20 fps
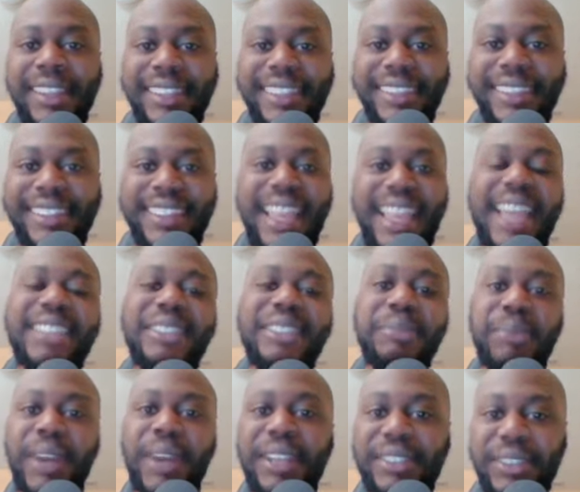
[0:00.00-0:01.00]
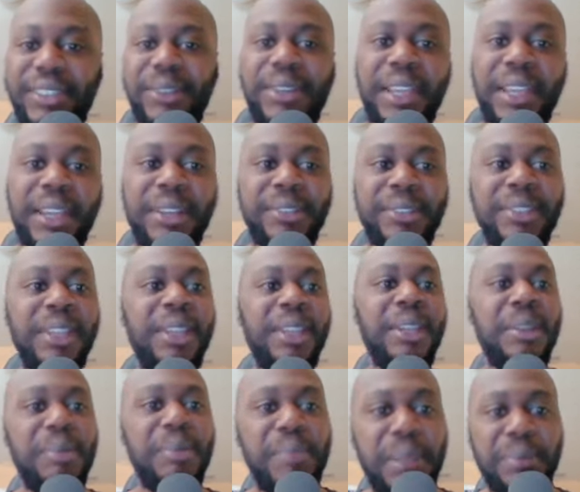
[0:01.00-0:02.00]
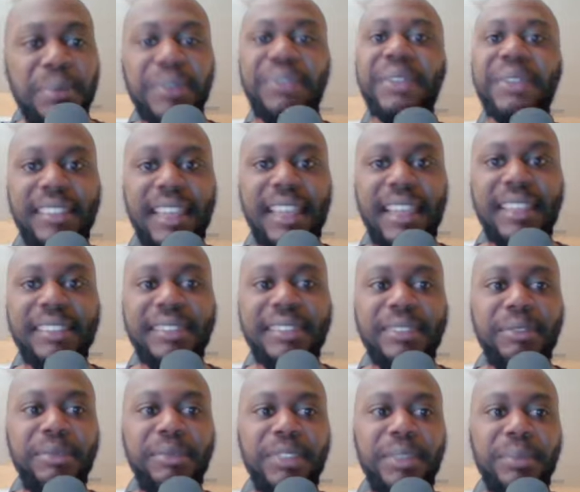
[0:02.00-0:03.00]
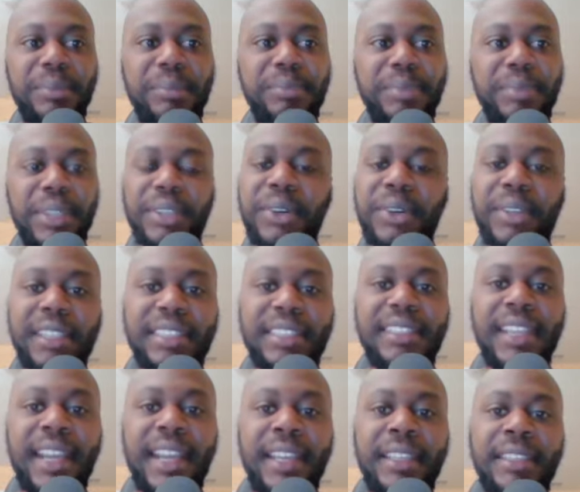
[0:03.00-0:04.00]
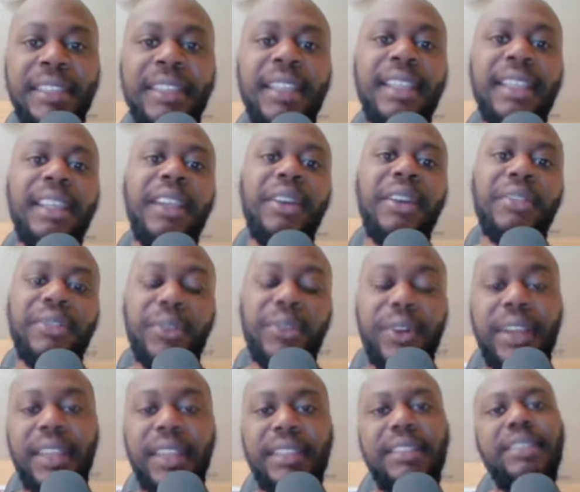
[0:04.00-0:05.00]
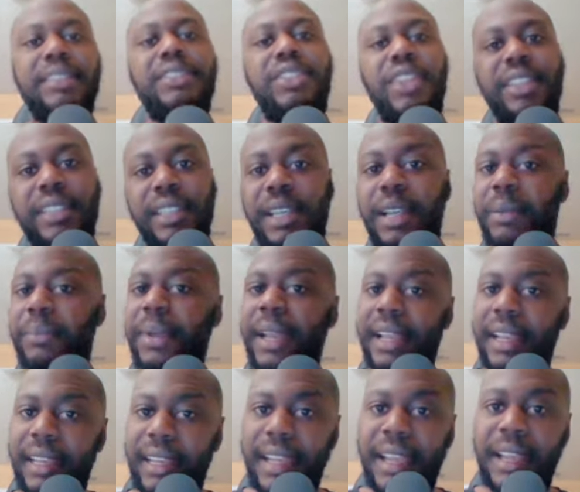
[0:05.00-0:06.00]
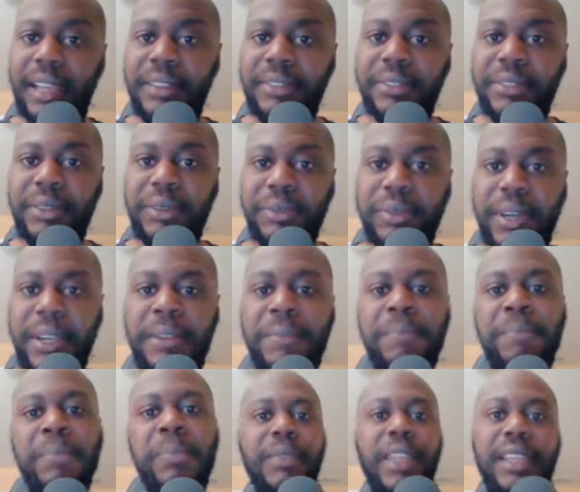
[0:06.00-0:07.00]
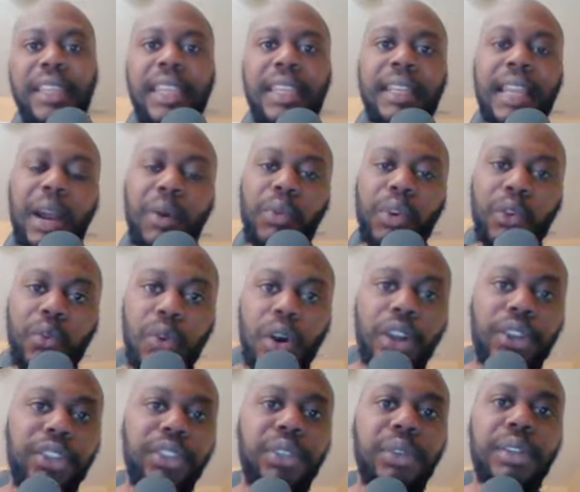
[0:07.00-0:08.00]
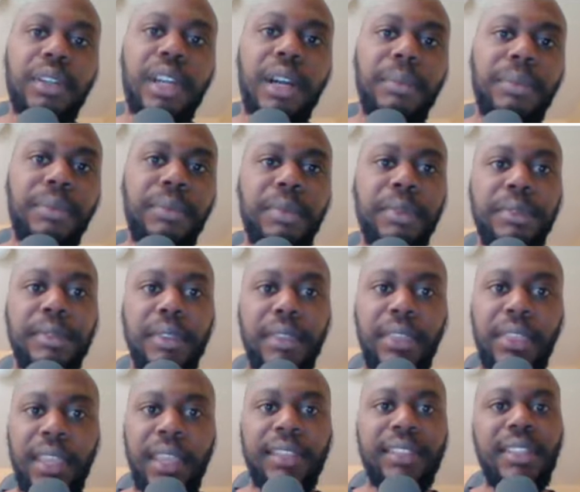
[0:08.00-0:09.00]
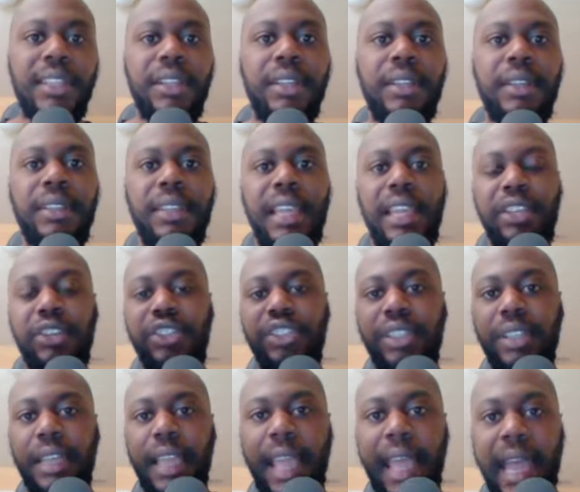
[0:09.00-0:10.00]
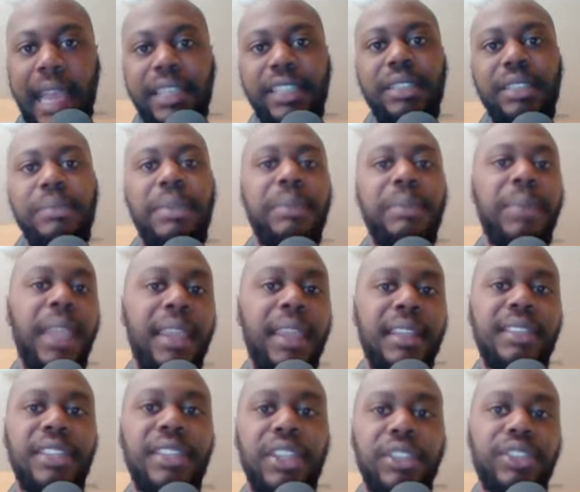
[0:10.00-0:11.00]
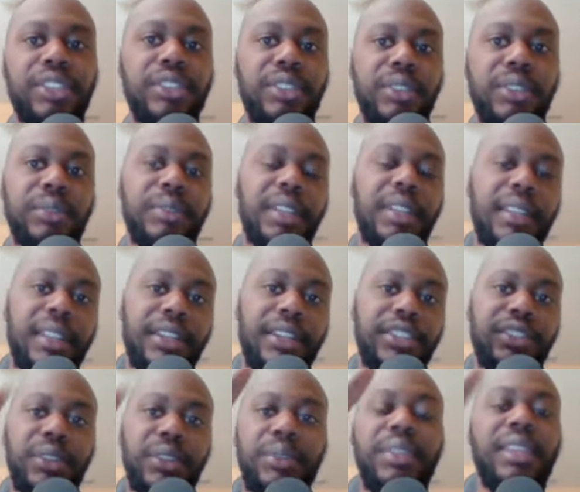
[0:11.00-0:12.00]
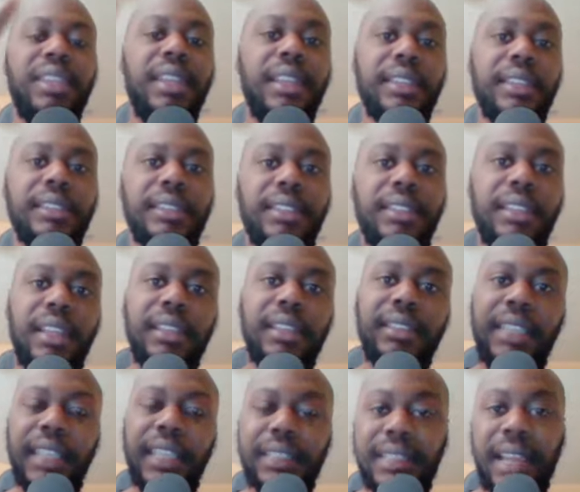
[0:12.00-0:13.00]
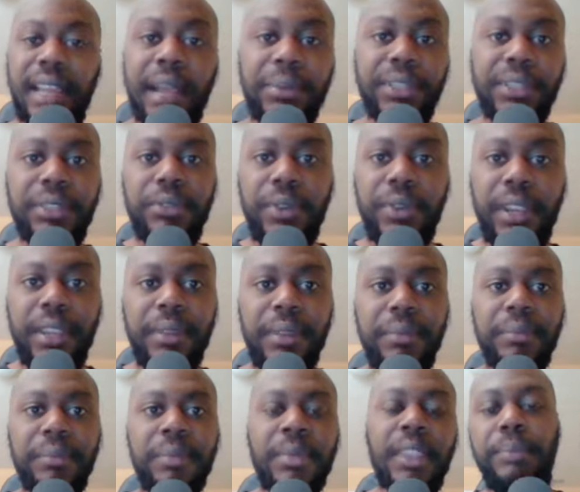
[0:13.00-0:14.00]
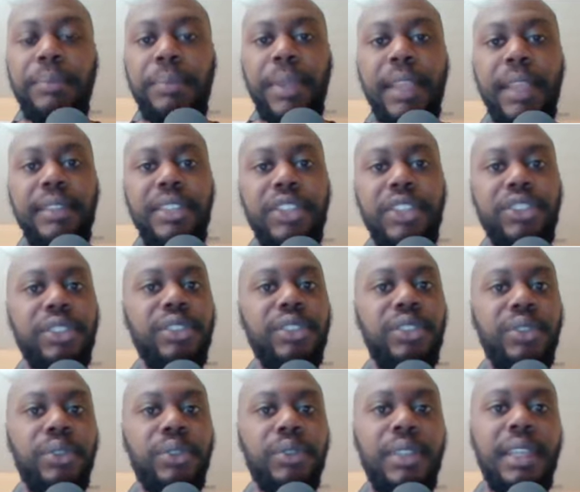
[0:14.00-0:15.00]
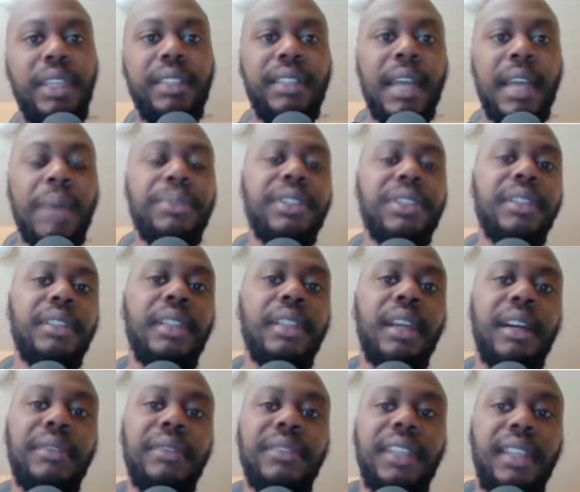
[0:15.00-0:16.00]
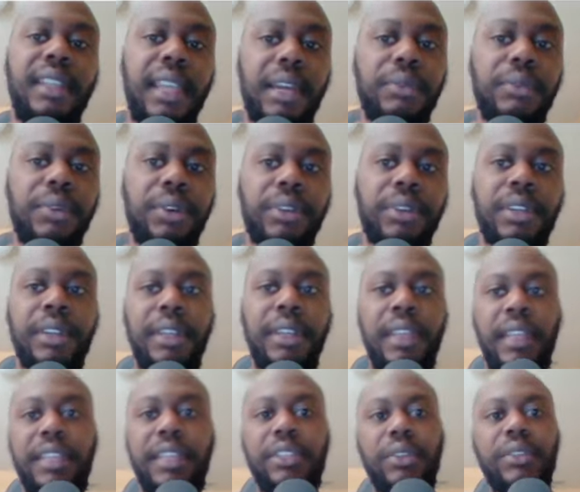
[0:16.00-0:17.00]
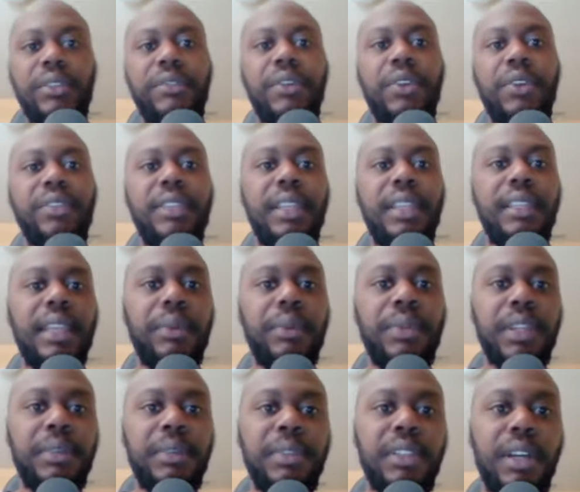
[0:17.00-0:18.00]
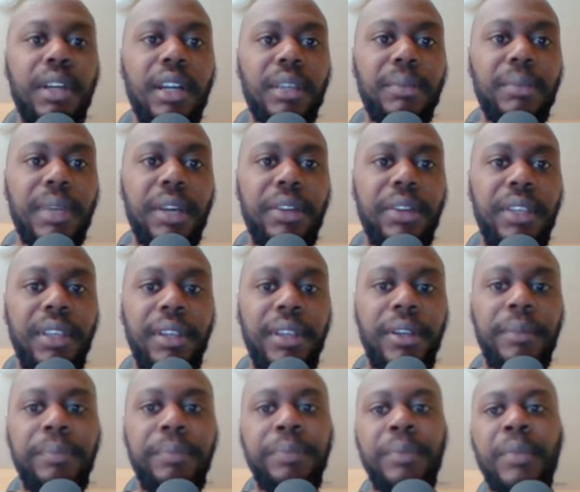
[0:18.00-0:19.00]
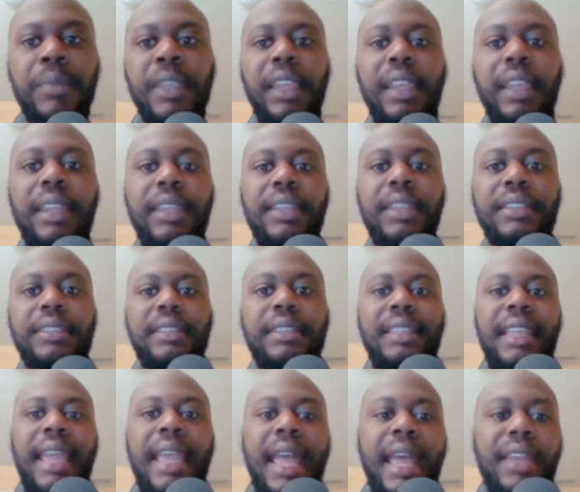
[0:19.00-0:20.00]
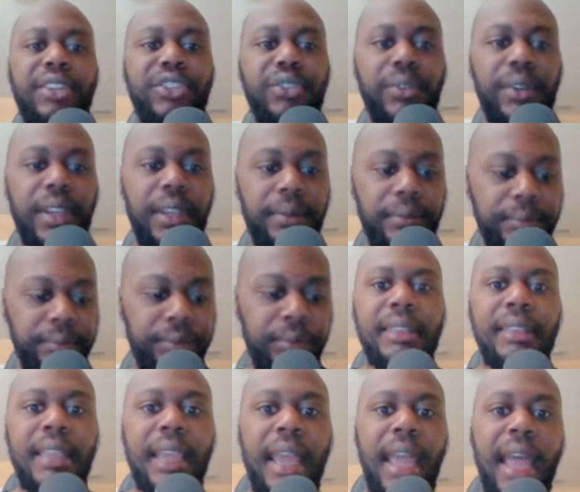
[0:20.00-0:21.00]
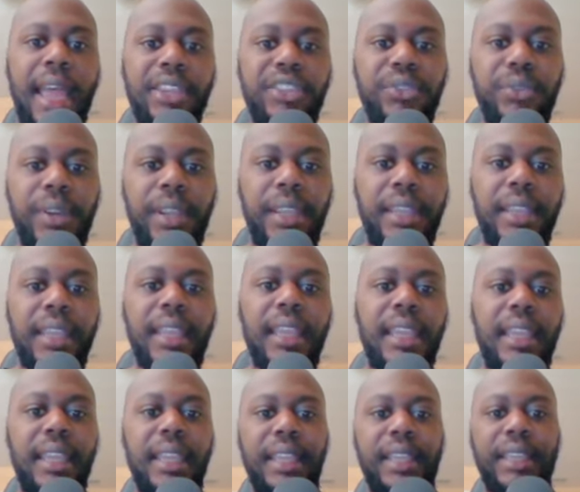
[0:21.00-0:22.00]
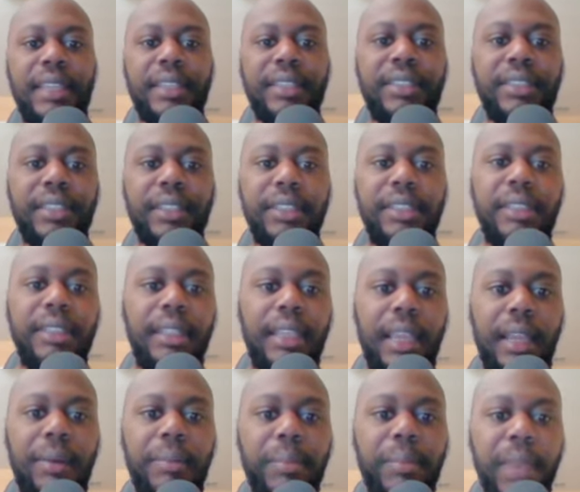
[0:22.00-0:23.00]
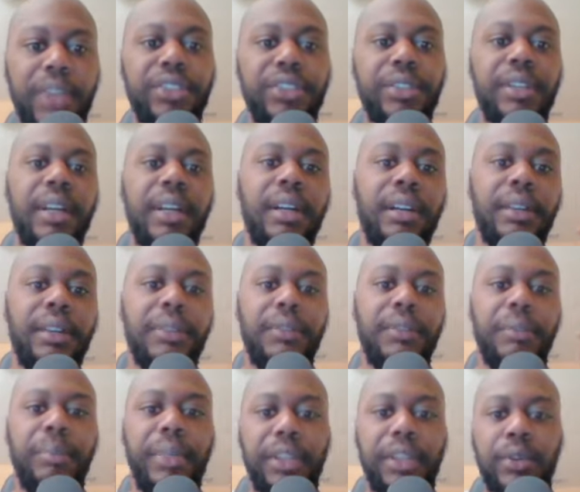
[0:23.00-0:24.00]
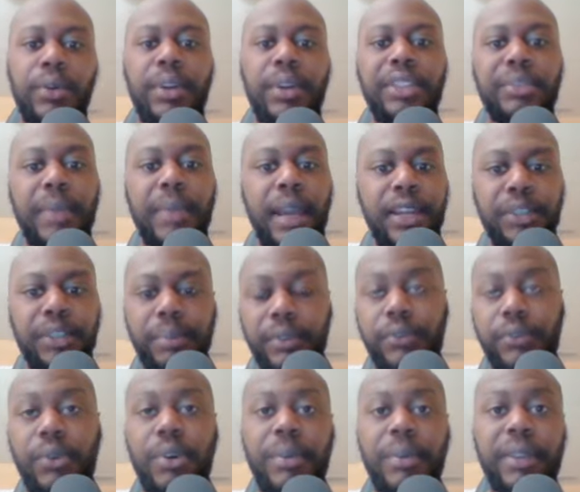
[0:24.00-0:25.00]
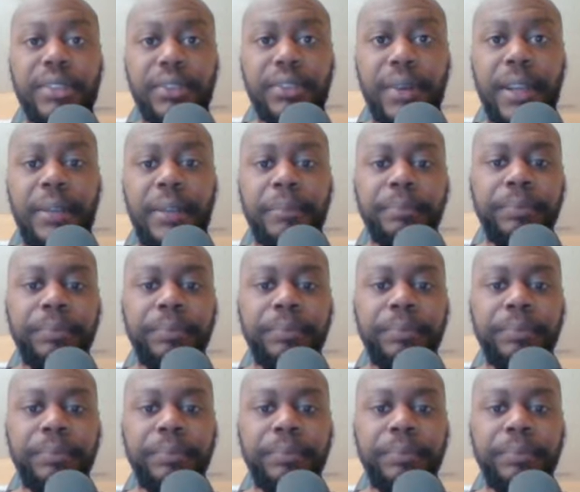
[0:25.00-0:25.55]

As the price go down, people feel that the Bitcoin is dying for it just to come back alive, right? Again, I want to walk you through a couple things here that you should actually be paying attention to. And there's two things. The adoption rate, pay attention to the adoption of the network. And so the first thing that we're going to be talking about here is the hash rate. The hash rate is a measure of Bitcoin's miners' performance, right?